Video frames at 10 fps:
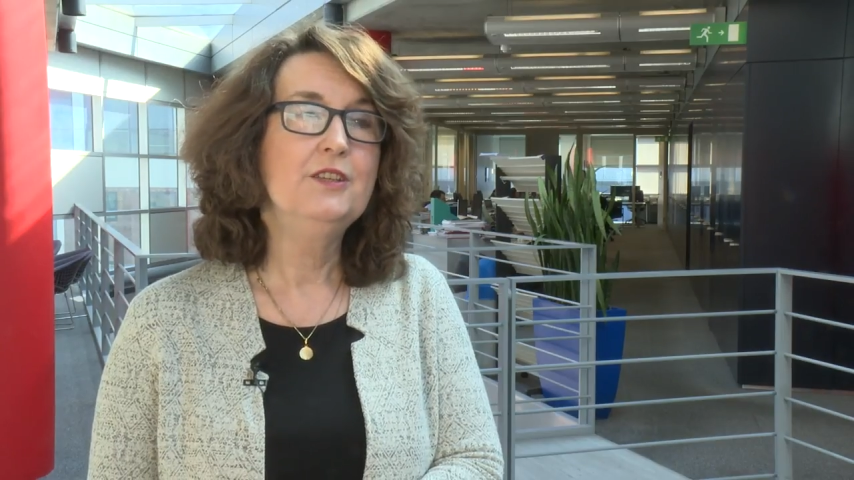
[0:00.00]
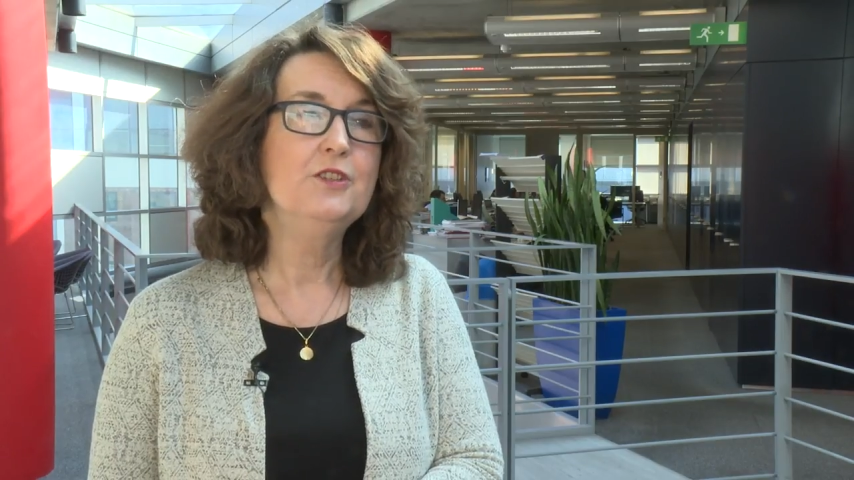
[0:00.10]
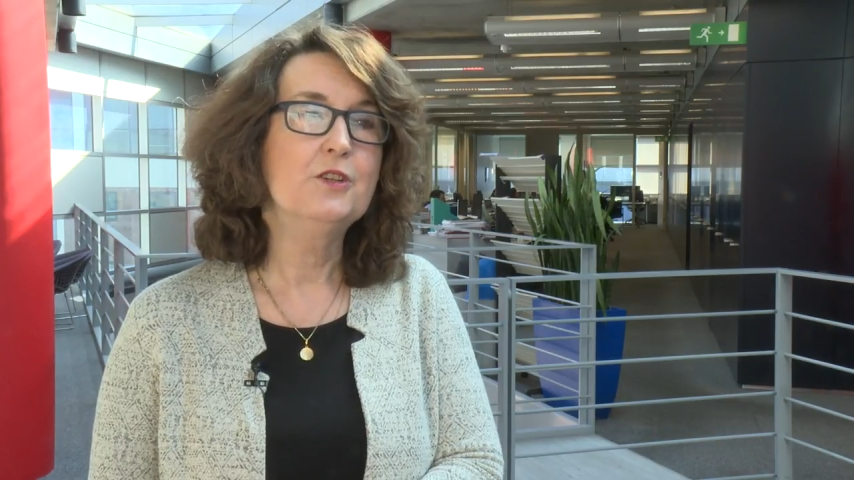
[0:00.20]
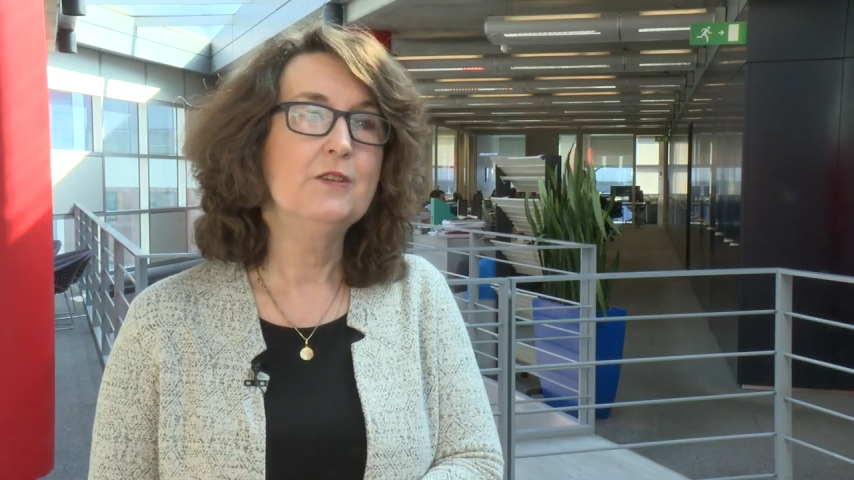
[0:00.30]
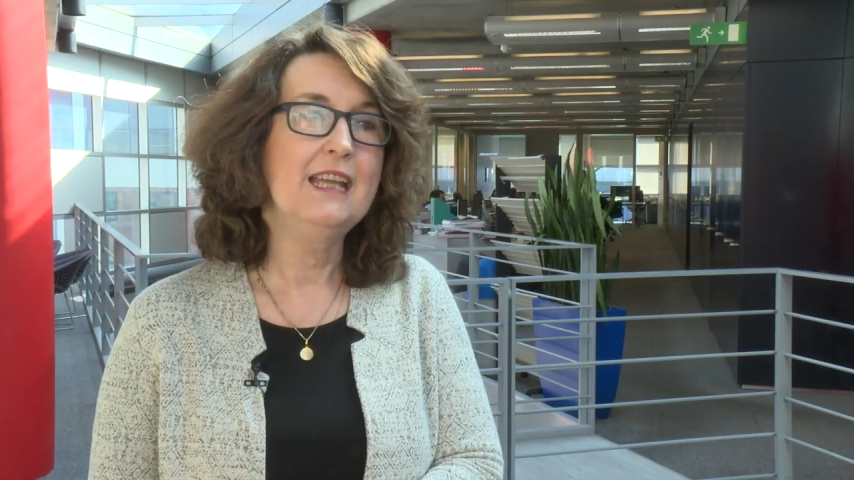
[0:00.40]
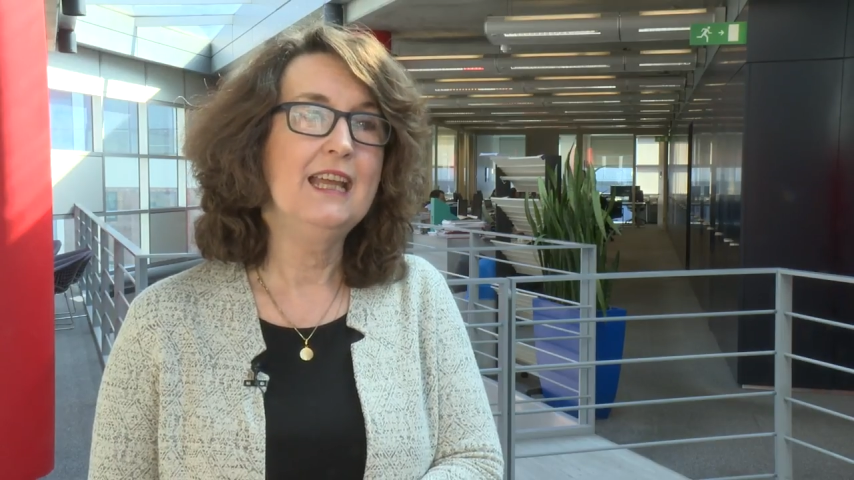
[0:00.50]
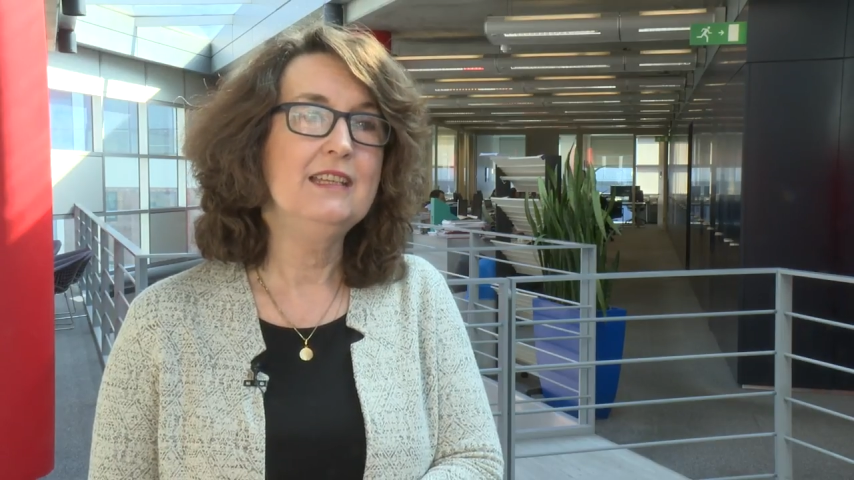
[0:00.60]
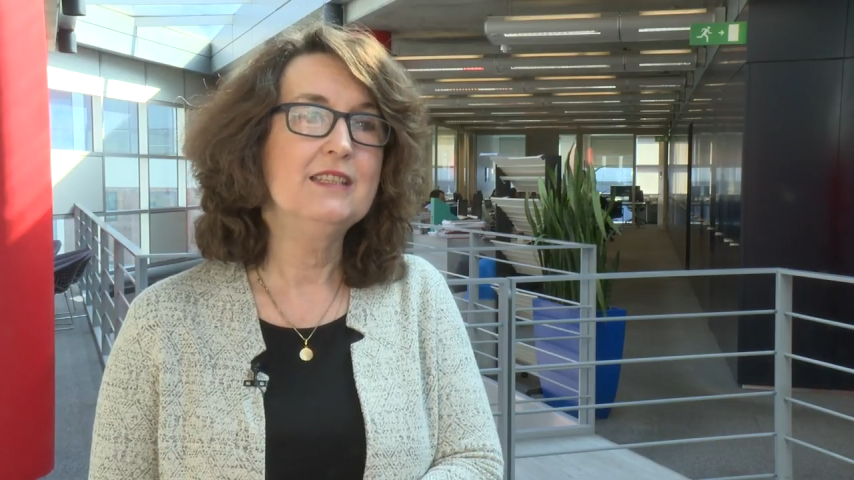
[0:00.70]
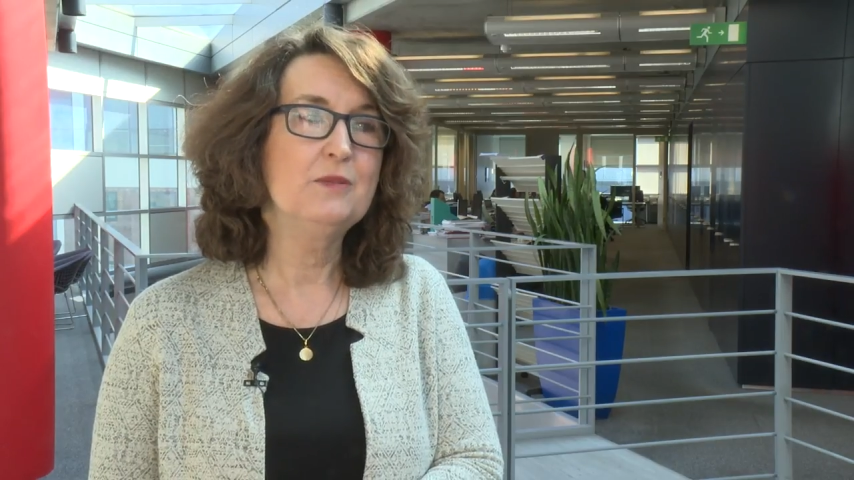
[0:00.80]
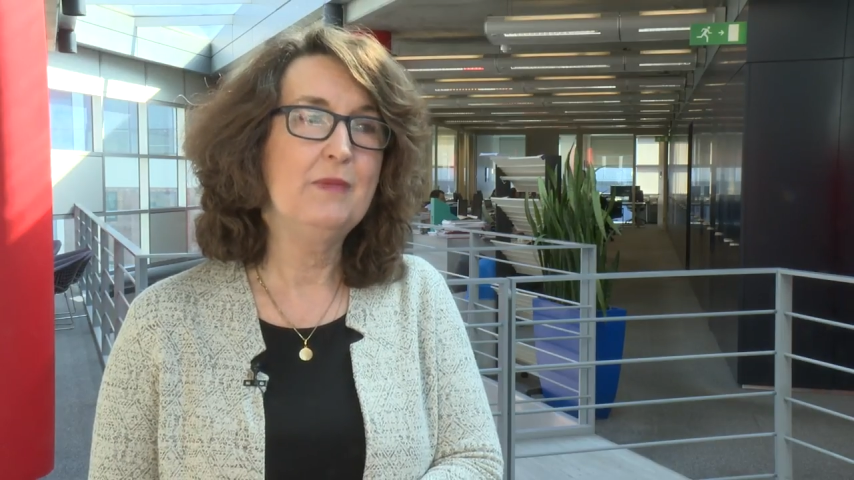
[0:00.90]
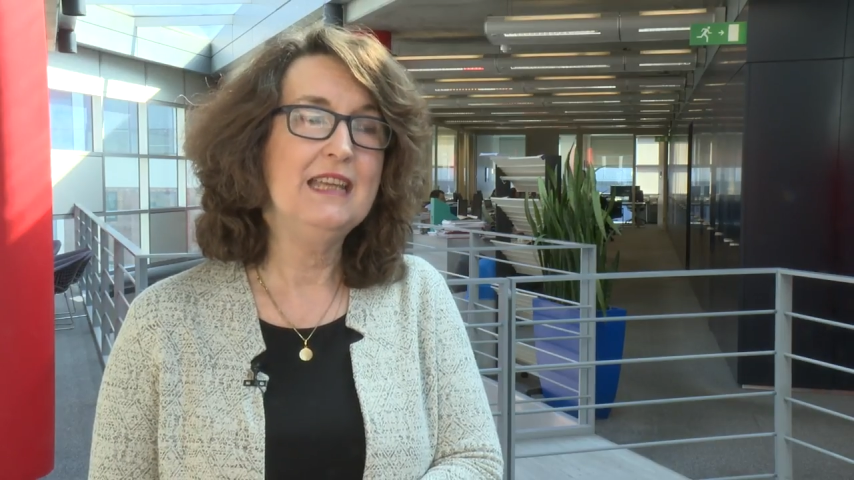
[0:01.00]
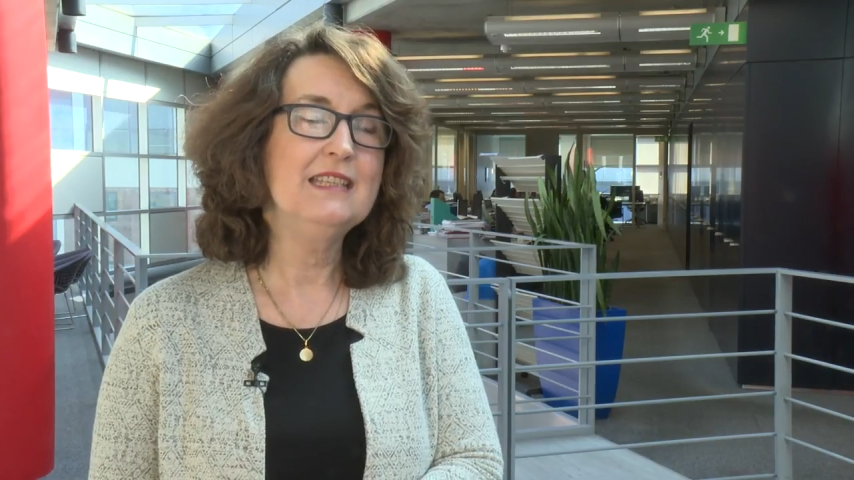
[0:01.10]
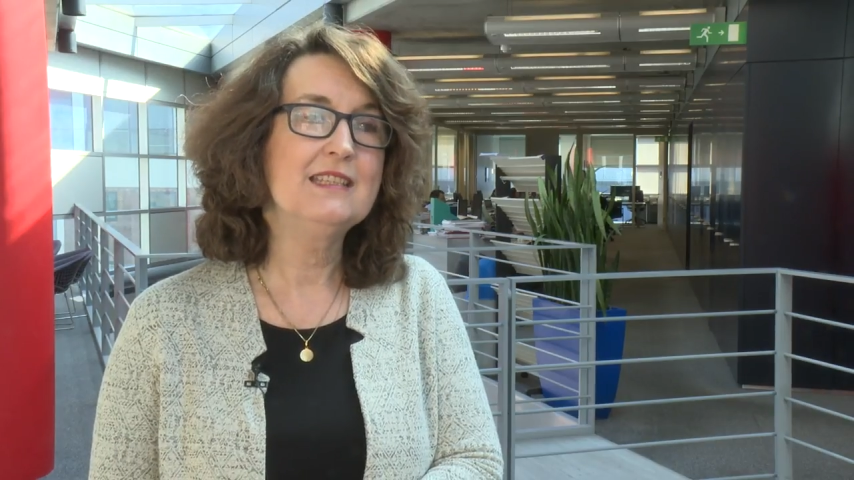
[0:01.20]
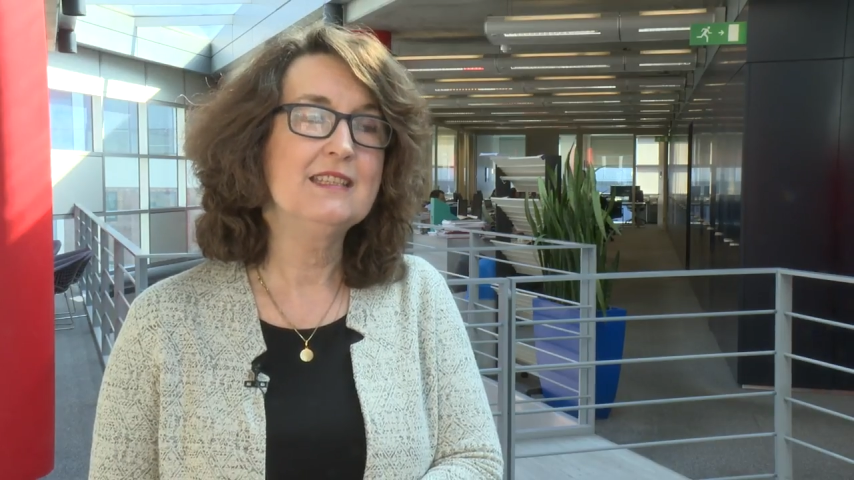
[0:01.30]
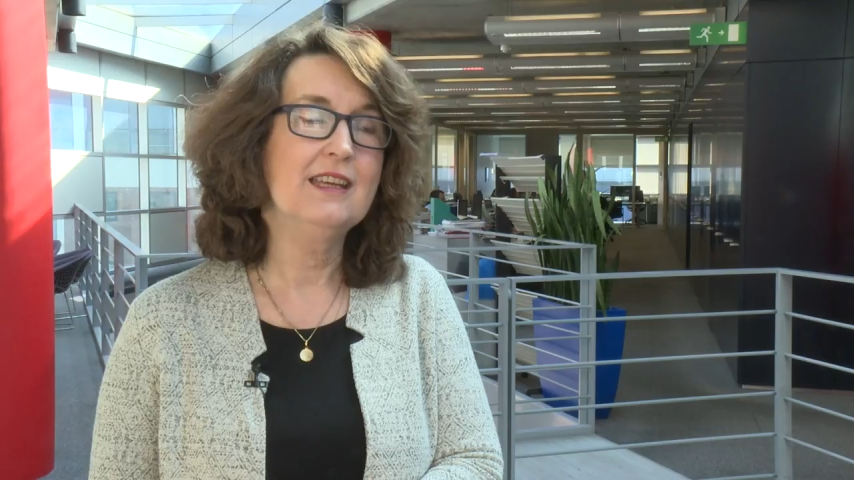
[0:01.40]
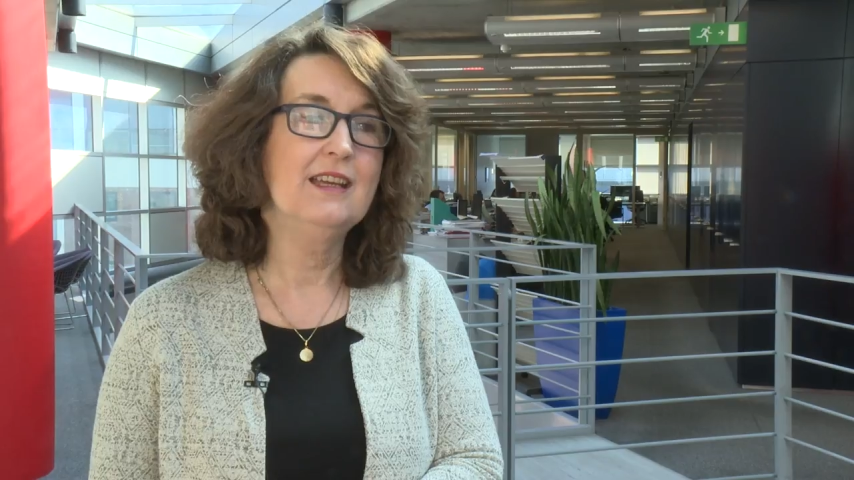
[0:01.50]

to create space